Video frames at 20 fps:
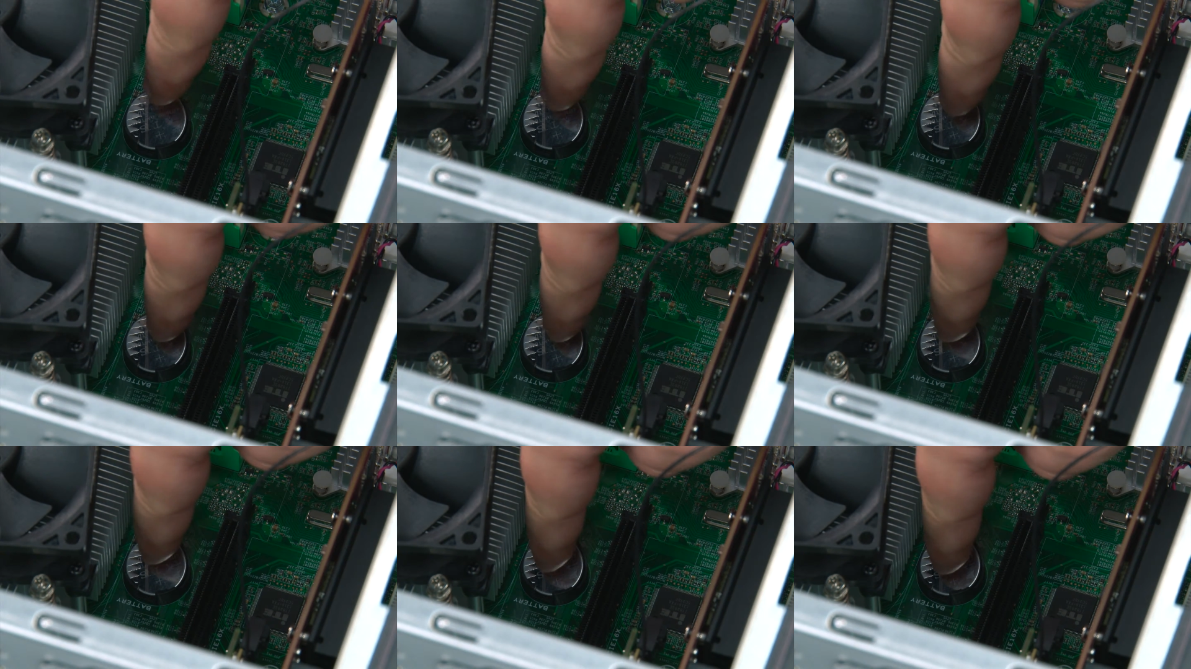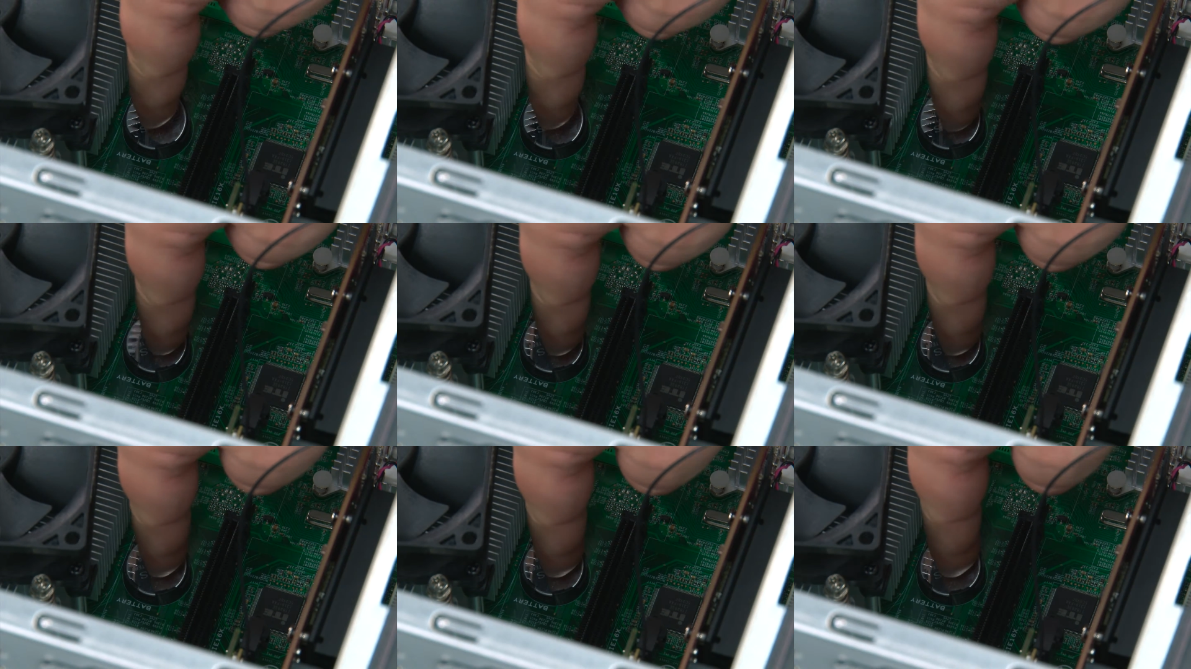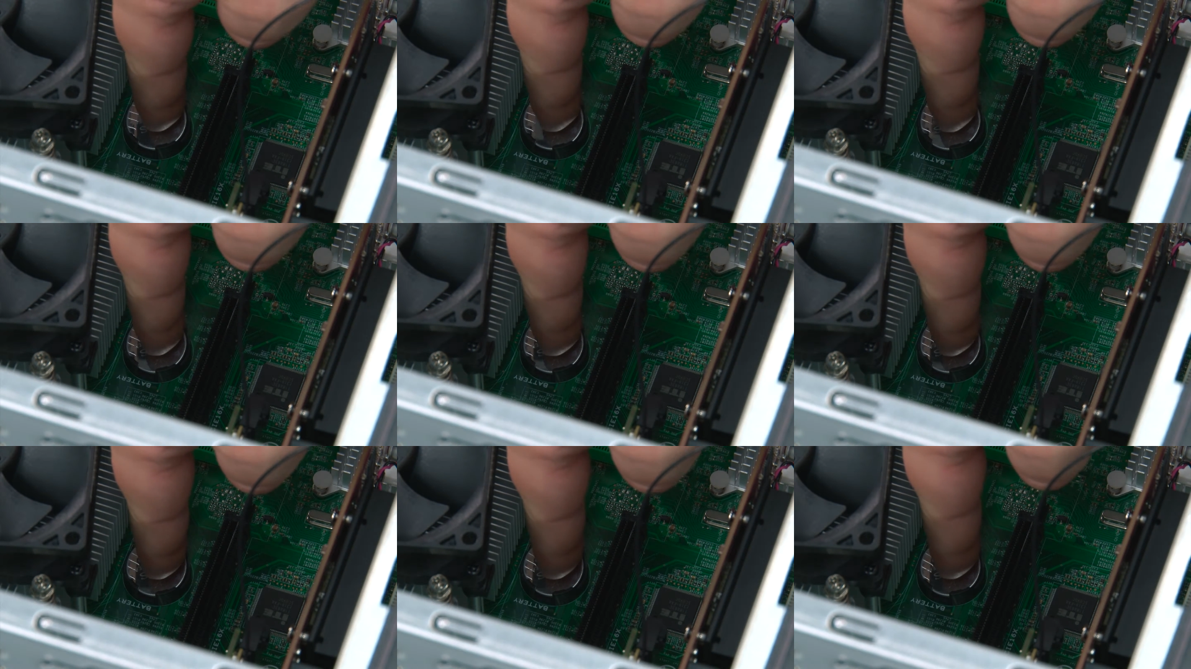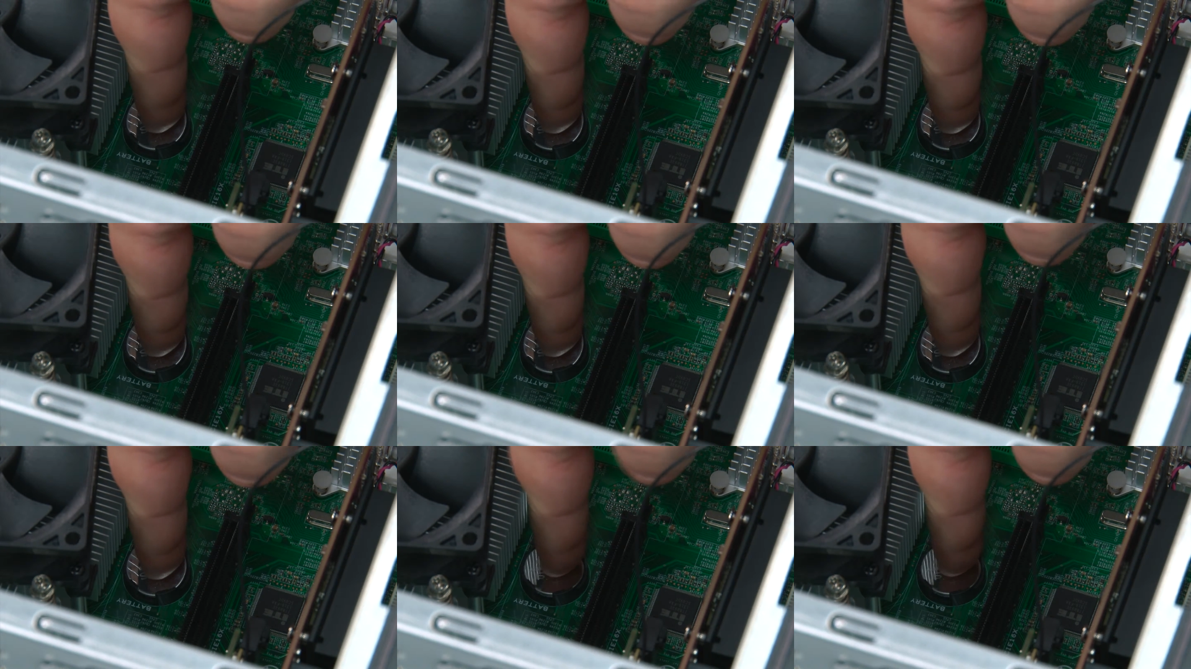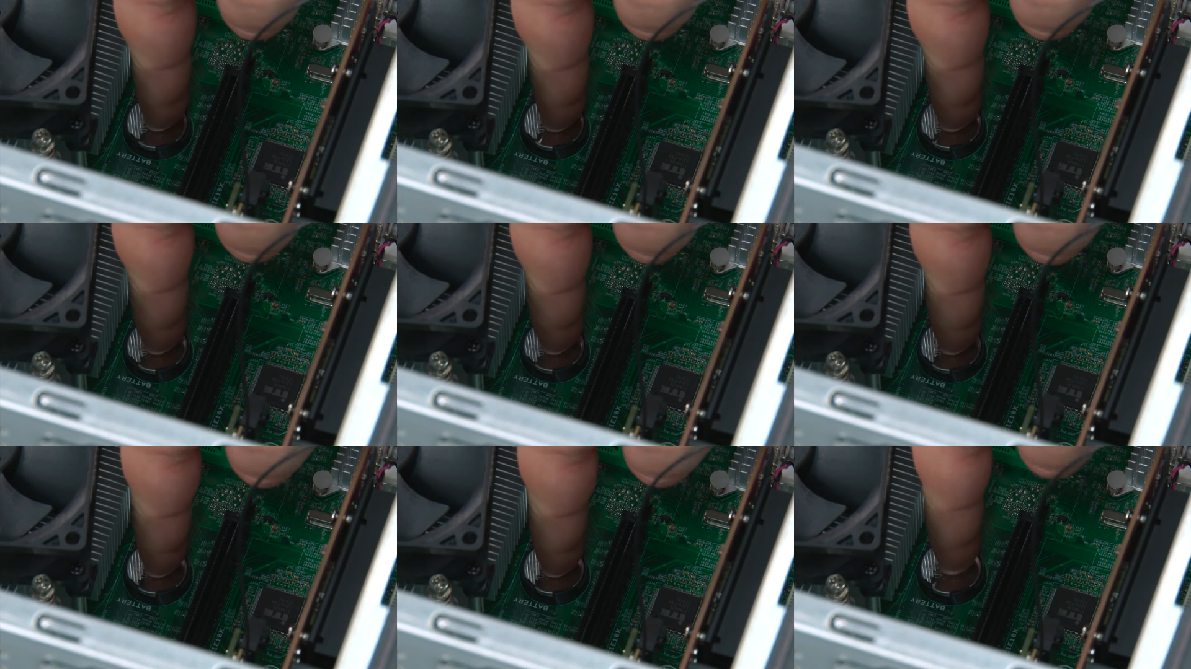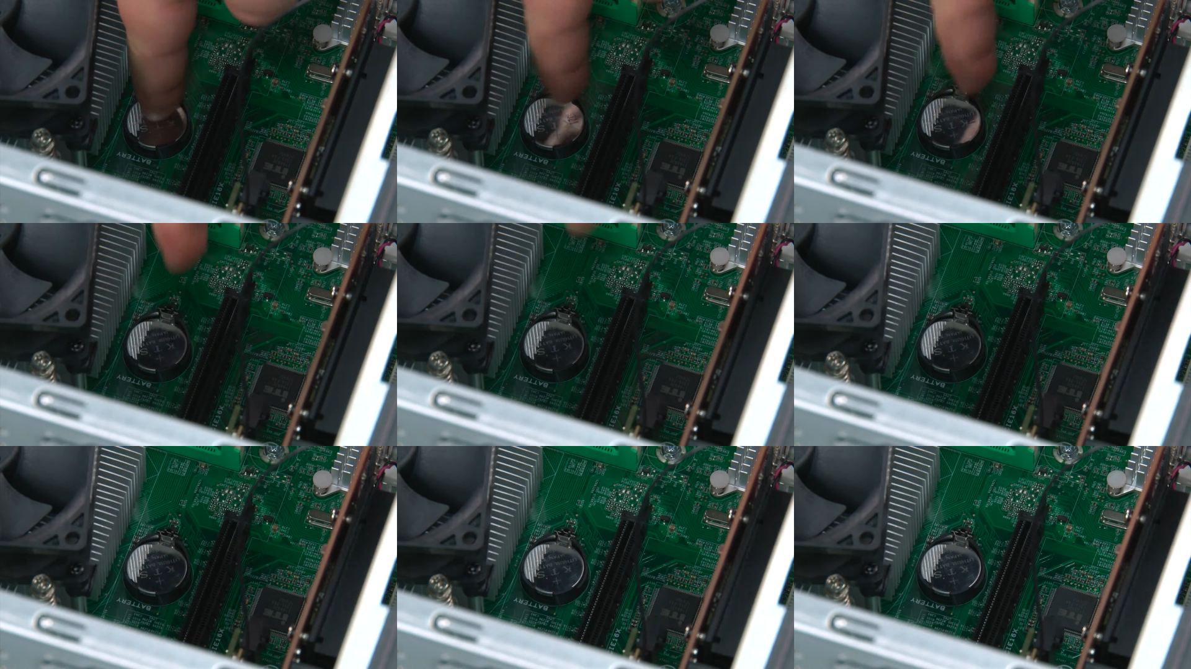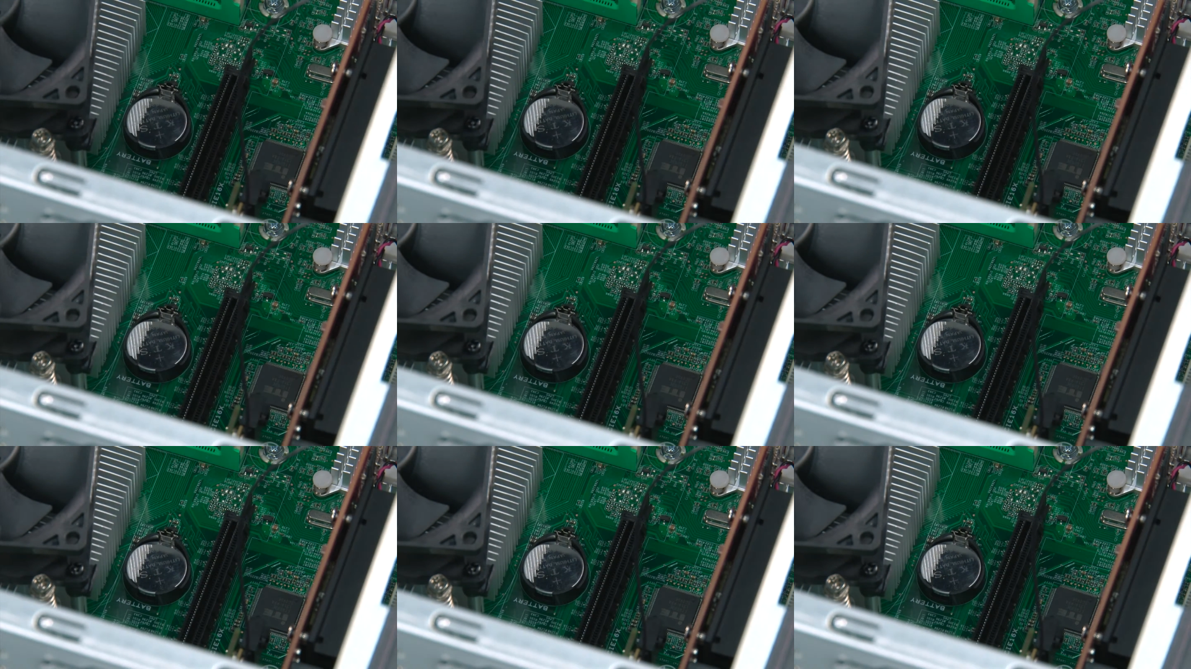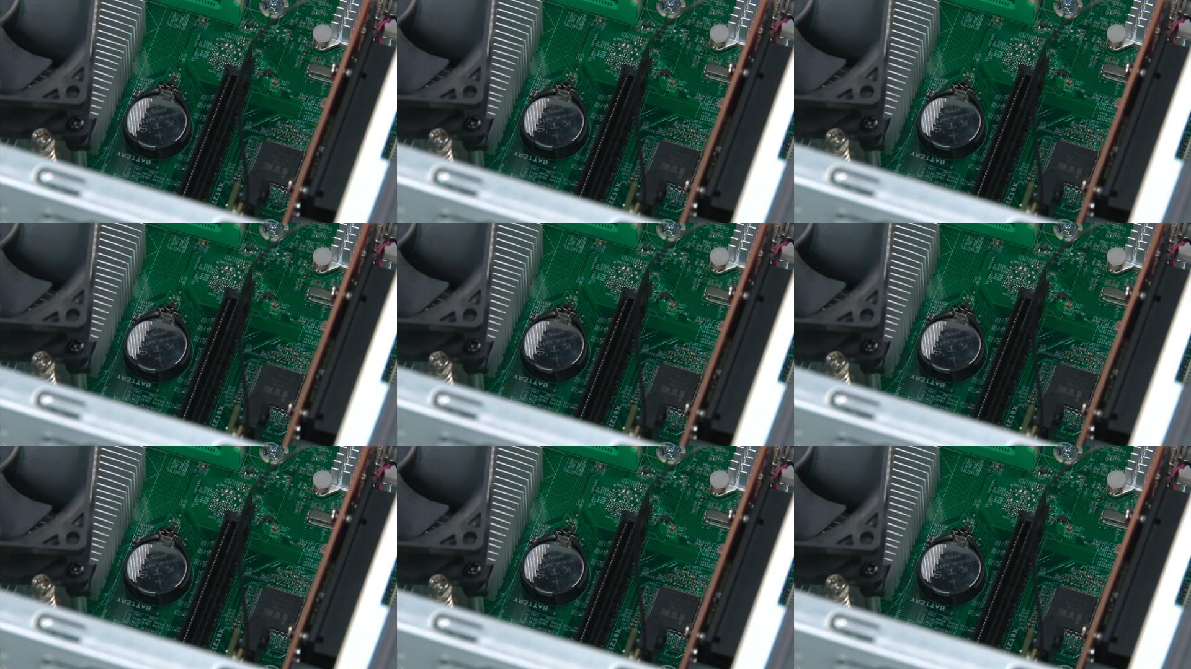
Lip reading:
Nobody's mouth can be seen.